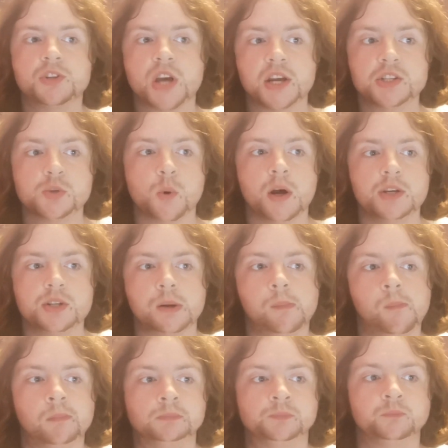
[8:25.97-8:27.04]
Taste-wise,
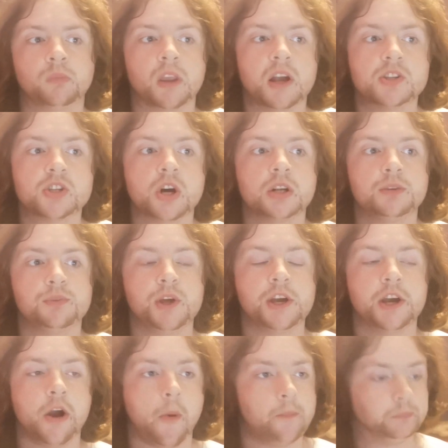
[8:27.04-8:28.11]
it's kind of
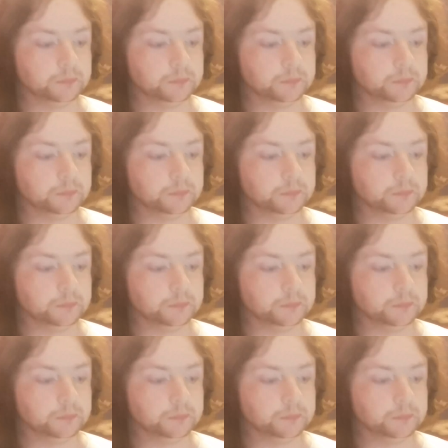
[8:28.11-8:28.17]
like